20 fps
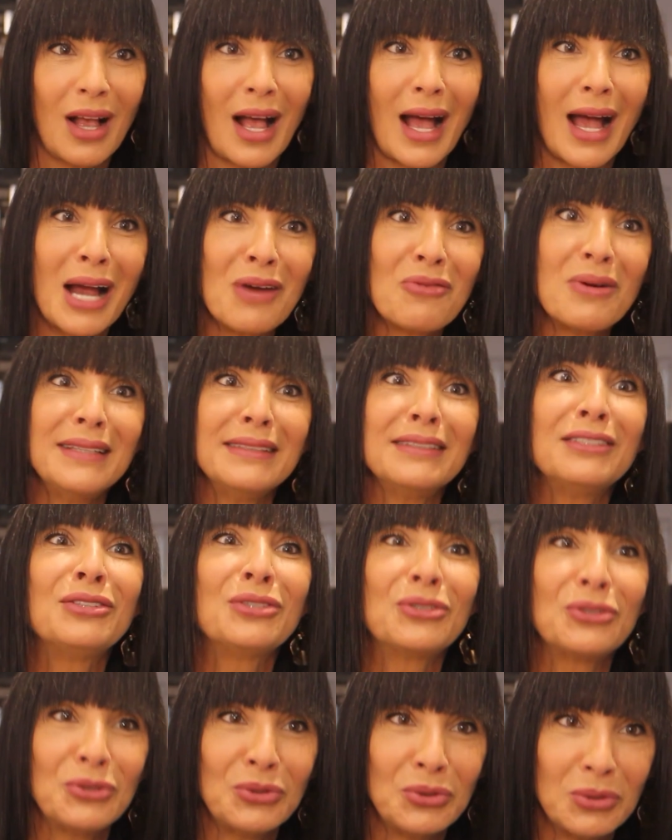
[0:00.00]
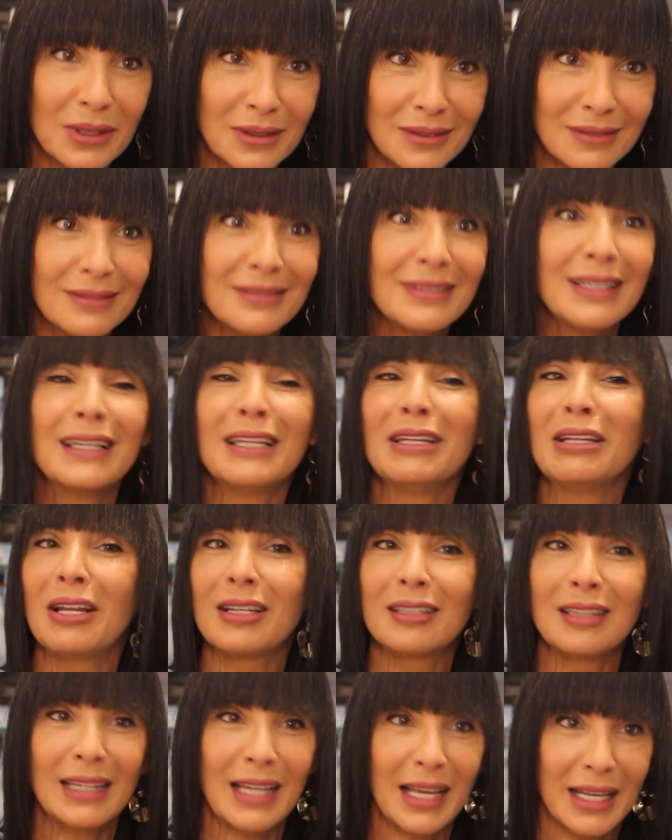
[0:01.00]
I went through a
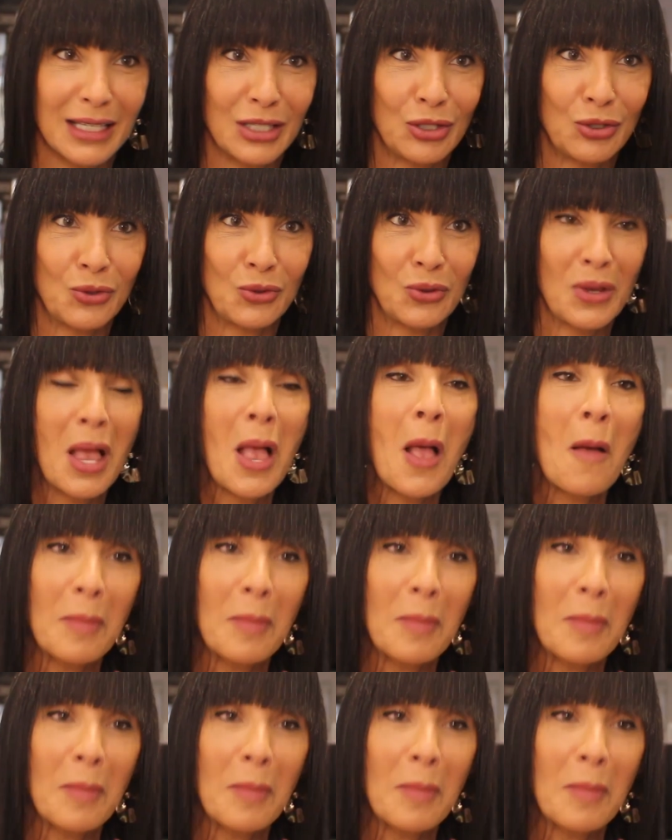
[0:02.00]
lot like you,